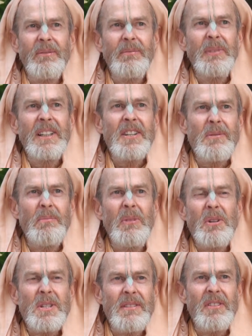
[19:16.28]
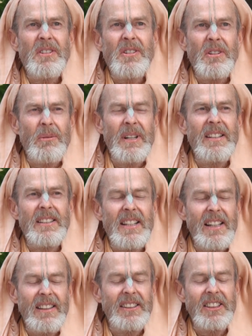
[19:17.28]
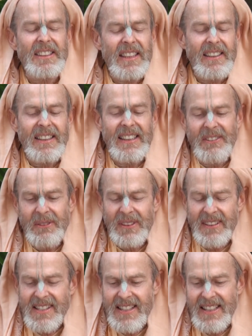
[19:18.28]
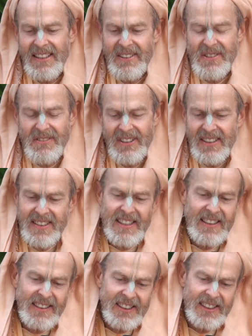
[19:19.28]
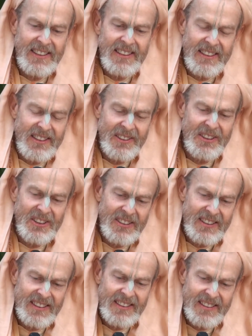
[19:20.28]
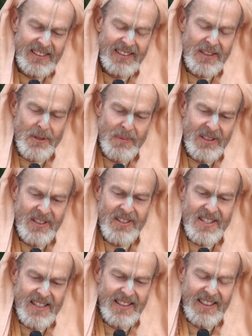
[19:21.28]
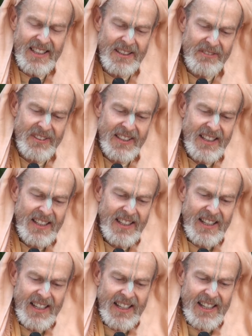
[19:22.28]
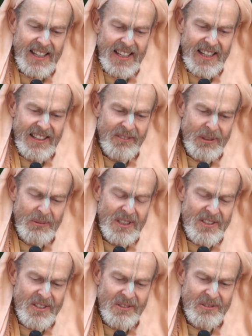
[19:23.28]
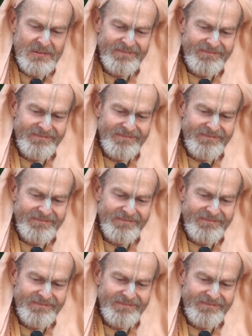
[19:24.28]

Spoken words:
because most of us are quite intelligent, I think everyone sitting here is very intelligent and cultured and experienced in life. And we want to